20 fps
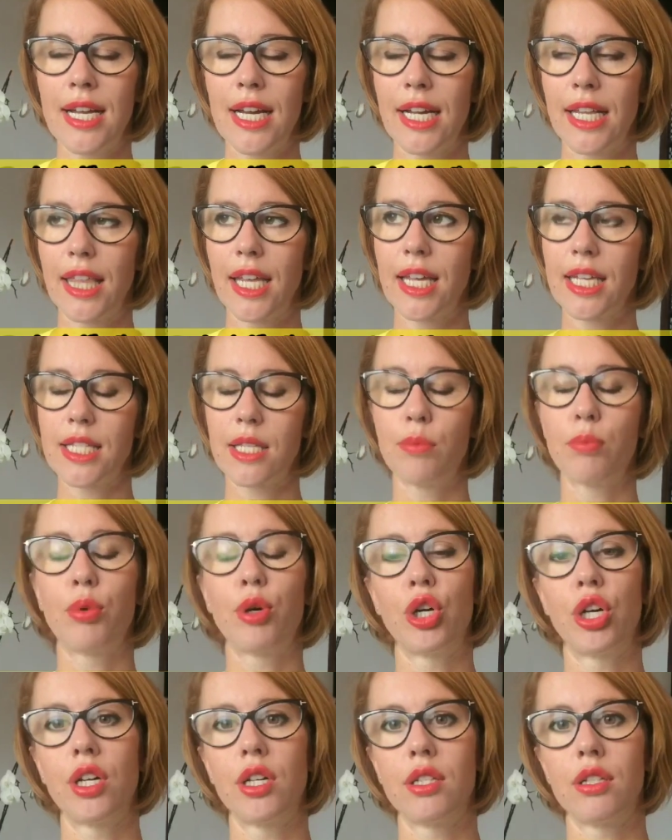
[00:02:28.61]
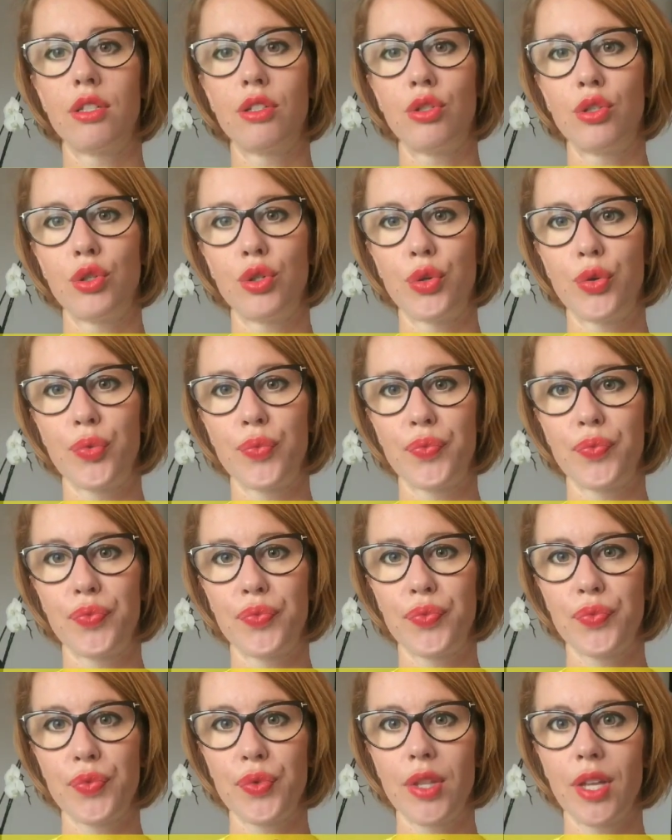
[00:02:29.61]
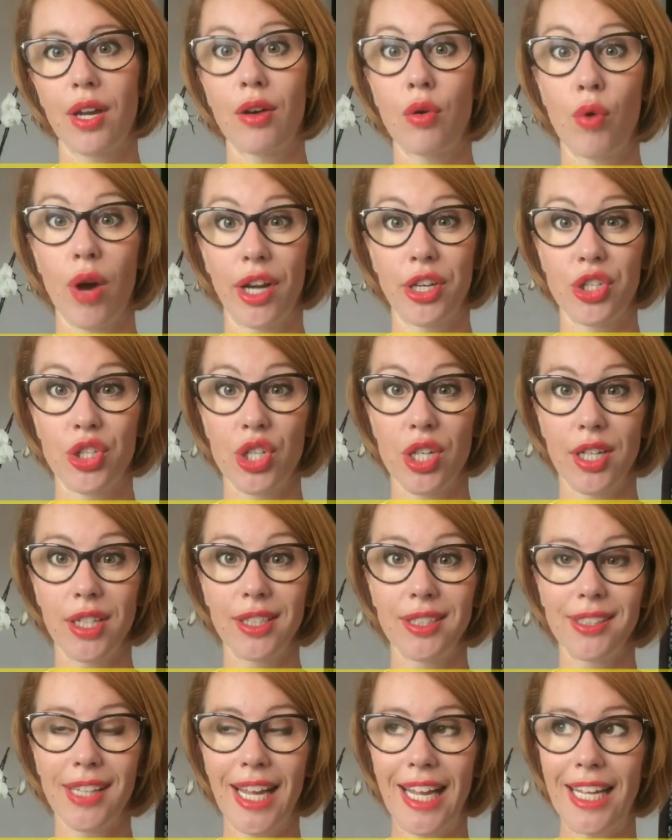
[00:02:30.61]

I think it's important to question